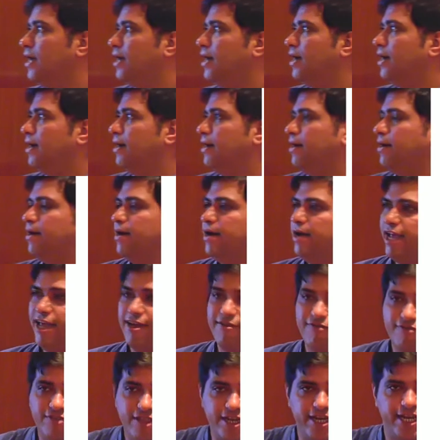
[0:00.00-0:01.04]
Uh,
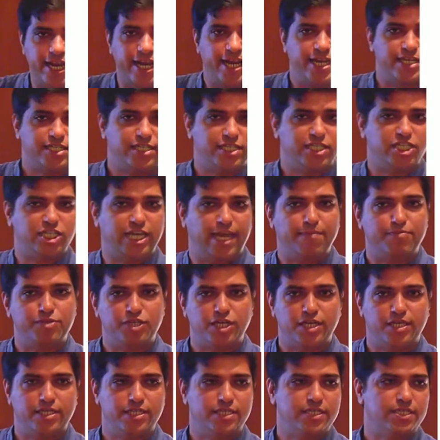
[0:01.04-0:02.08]
if the data shape
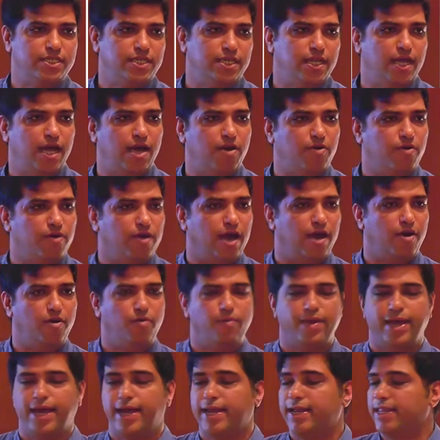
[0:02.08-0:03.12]
changes, how, how do
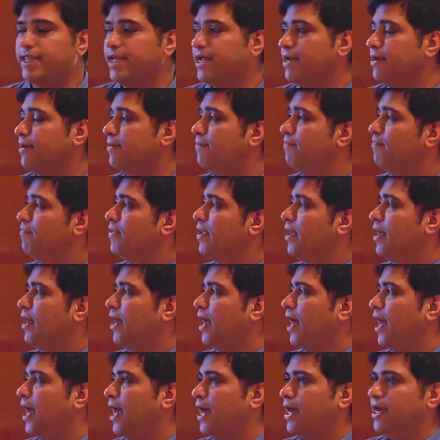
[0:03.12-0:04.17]
we handle that?
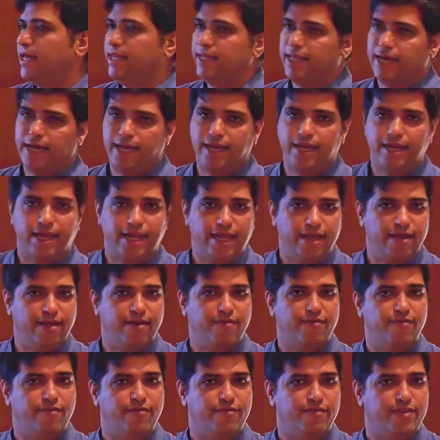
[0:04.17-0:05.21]
And then
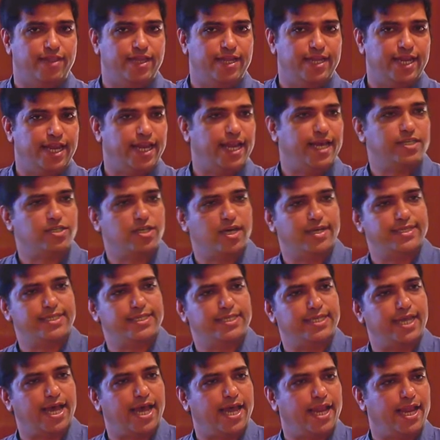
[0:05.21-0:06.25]
if the data is not
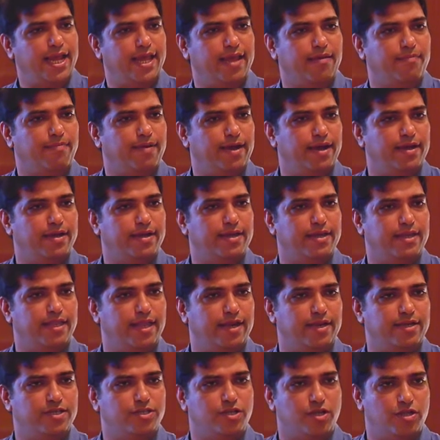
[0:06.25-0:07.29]
static, but
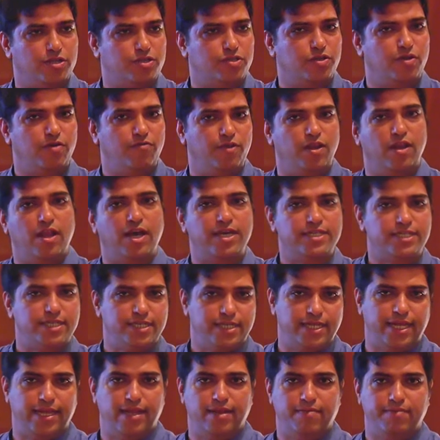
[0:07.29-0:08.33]
there is also a
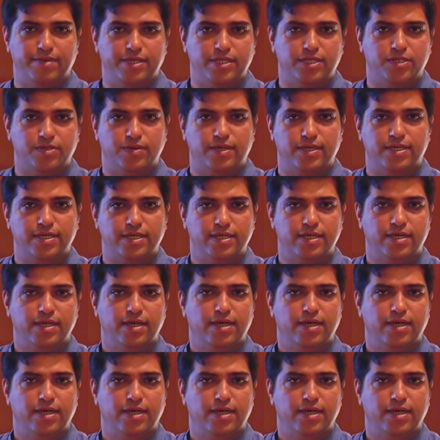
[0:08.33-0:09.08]
velocity element to it,